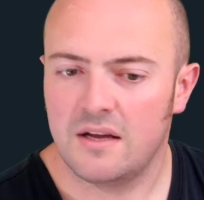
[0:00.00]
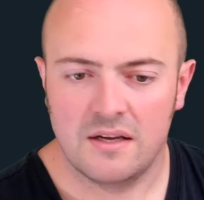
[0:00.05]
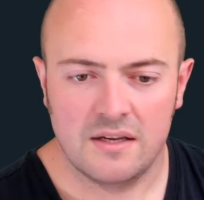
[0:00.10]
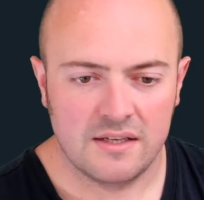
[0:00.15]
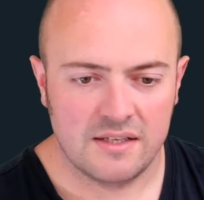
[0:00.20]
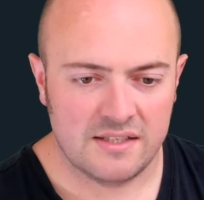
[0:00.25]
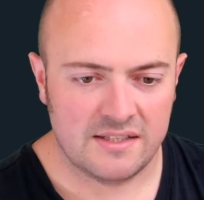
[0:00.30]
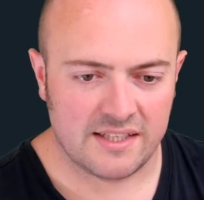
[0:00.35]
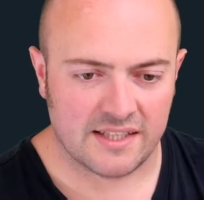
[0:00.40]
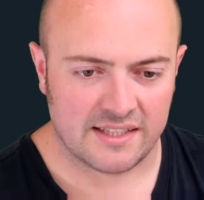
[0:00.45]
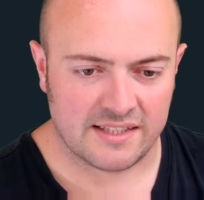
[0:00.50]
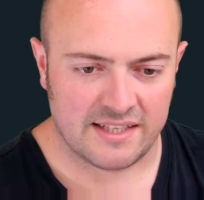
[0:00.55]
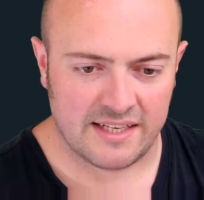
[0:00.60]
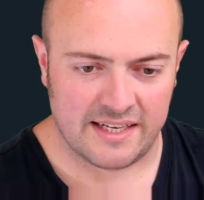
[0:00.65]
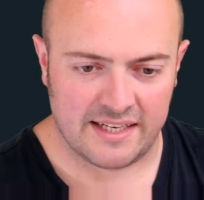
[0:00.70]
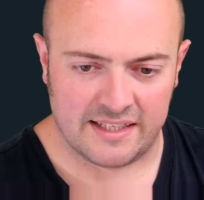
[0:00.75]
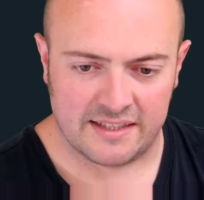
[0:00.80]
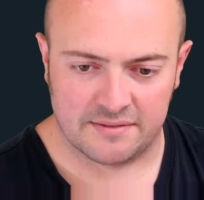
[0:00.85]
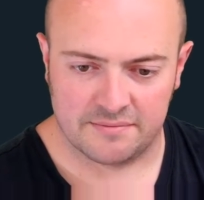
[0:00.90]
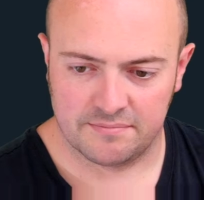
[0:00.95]

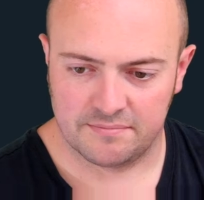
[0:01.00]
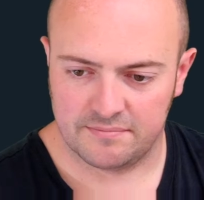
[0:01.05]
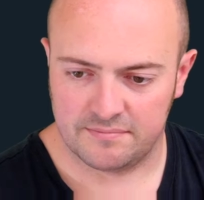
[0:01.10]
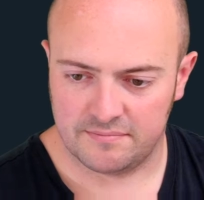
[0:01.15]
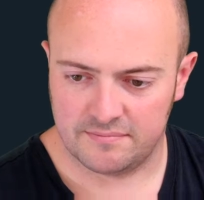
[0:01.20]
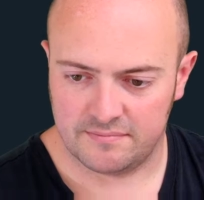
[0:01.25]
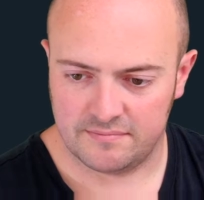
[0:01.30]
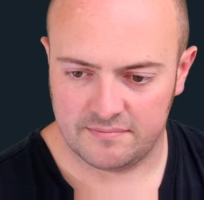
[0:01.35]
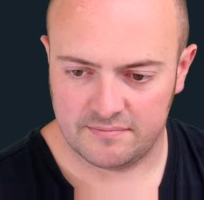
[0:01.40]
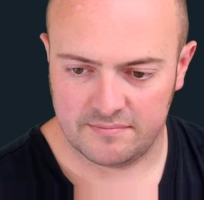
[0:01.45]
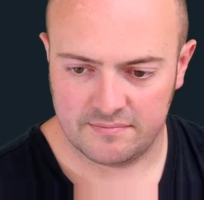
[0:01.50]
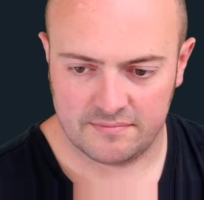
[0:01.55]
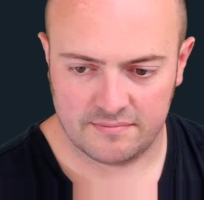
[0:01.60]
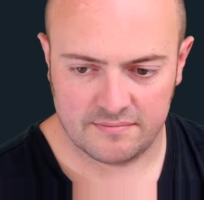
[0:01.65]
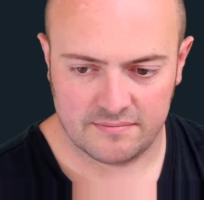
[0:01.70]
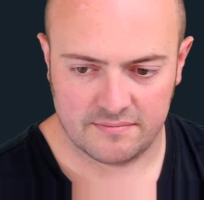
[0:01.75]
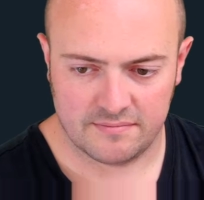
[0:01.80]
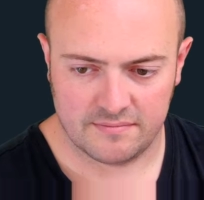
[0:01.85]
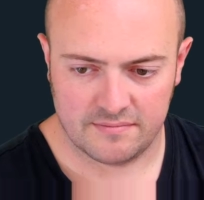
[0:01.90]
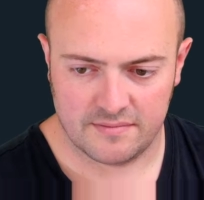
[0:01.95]
16.
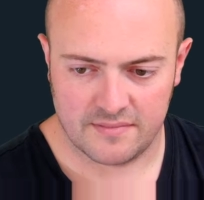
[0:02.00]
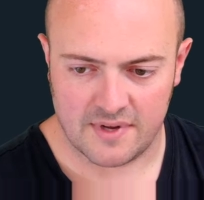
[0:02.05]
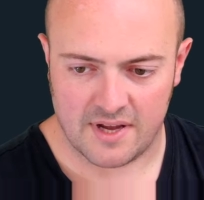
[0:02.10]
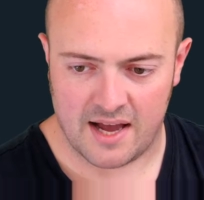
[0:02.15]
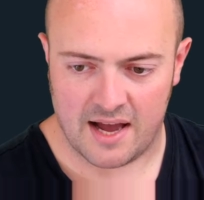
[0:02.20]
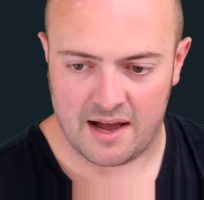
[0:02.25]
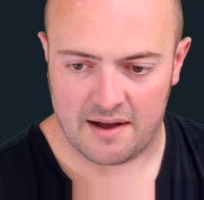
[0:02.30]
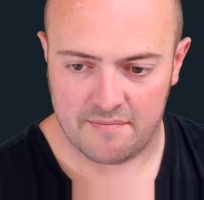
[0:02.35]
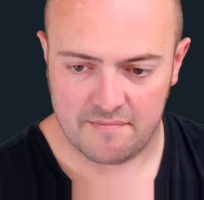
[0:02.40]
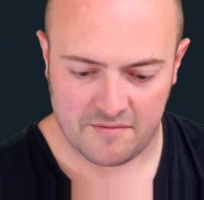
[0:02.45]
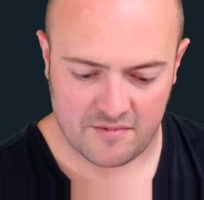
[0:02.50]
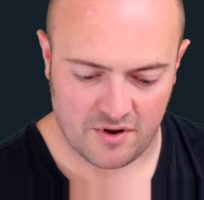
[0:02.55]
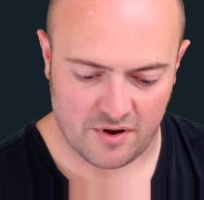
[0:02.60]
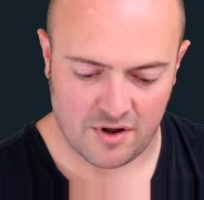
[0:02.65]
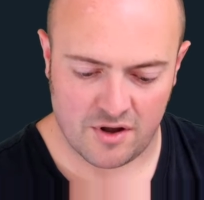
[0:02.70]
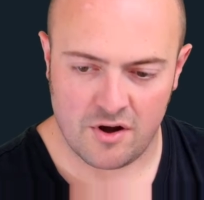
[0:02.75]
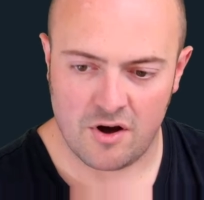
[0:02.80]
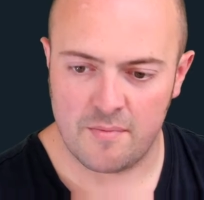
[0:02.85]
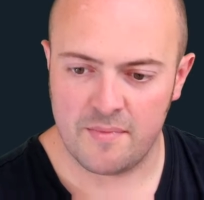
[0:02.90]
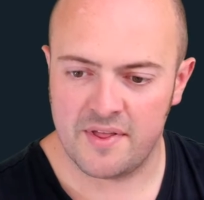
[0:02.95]
Ah, got a
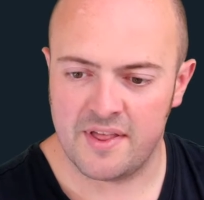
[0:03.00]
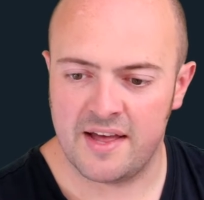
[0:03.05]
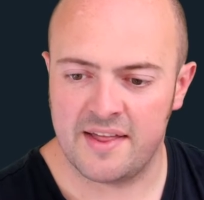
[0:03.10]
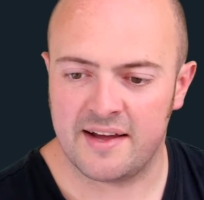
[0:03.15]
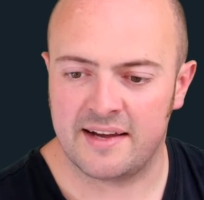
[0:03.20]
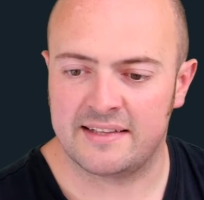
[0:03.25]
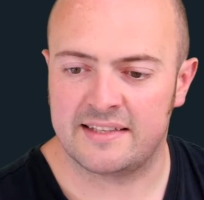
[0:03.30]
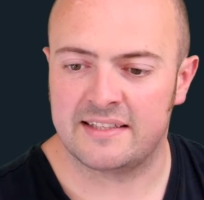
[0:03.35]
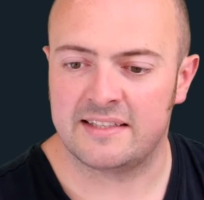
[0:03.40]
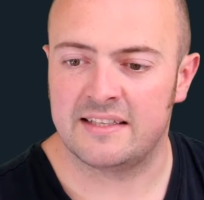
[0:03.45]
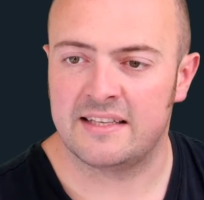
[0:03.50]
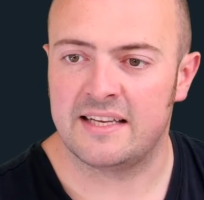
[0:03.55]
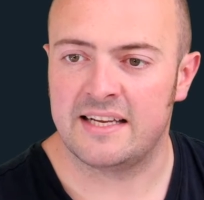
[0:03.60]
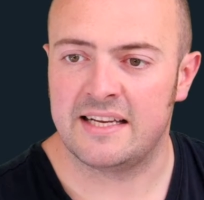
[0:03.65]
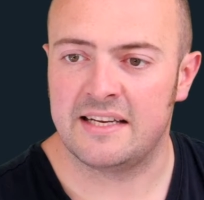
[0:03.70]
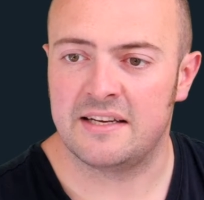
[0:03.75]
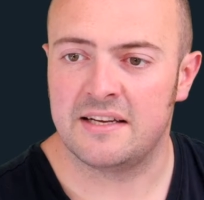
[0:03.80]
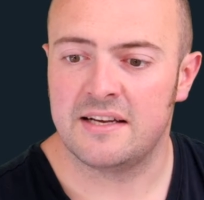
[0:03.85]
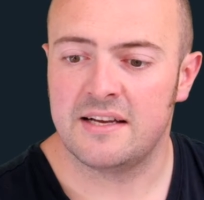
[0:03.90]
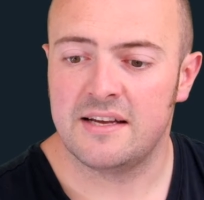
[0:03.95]
comma there that I didn't
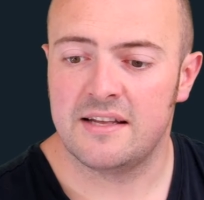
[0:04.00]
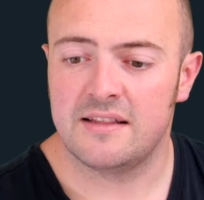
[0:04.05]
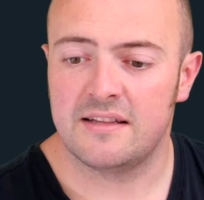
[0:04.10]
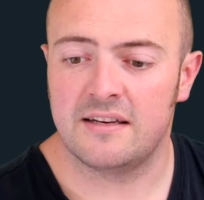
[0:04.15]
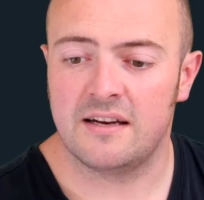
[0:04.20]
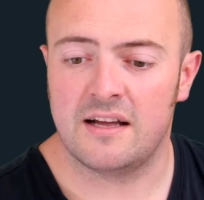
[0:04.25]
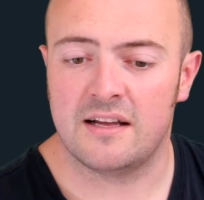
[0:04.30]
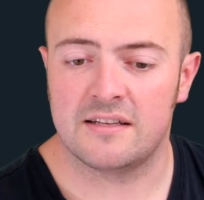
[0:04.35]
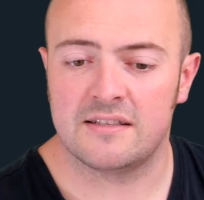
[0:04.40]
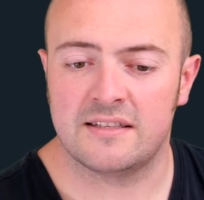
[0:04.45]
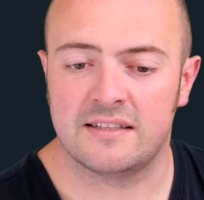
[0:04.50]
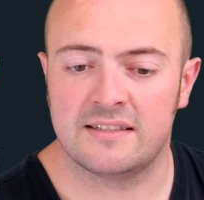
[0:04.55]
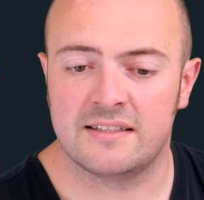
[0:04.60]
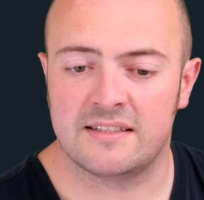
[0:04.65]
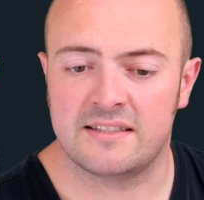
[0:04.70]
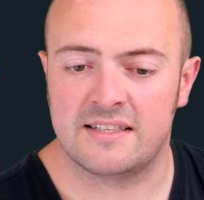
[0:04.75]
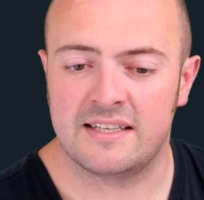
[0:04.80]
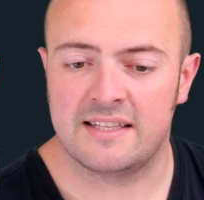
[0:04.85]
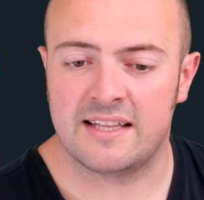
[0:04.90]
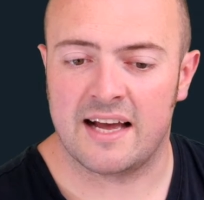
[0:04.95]
need. The last line
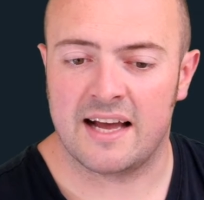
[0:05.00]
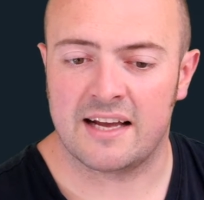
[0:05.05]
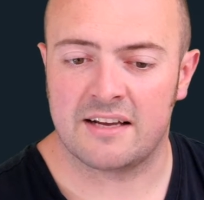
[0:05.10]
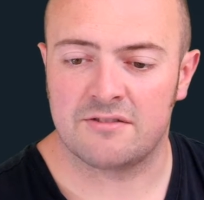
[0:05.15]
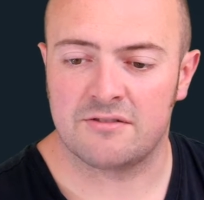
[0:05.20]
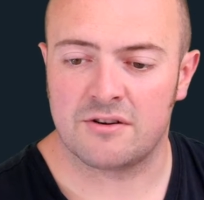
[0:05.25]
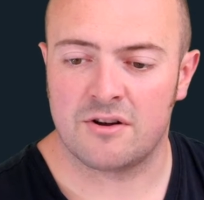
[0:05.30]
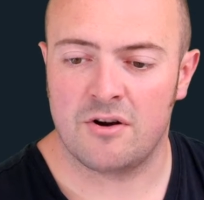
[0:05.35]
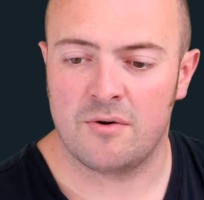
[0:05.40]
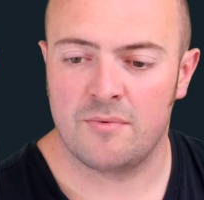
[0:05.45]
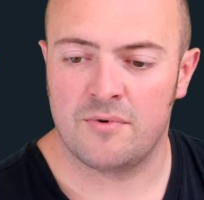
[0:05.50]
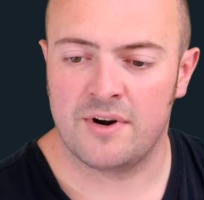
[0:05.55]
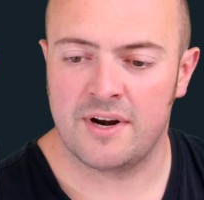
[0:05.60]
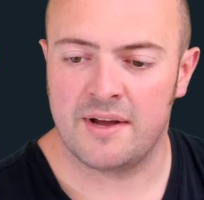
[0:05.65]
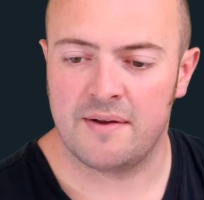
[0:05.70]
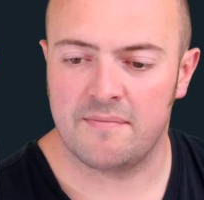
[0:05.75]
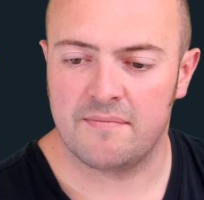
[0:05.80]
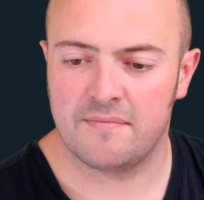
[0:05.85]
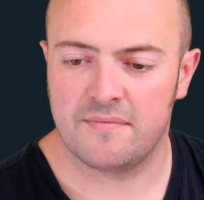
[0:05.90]
doesn't need that extra comma in it.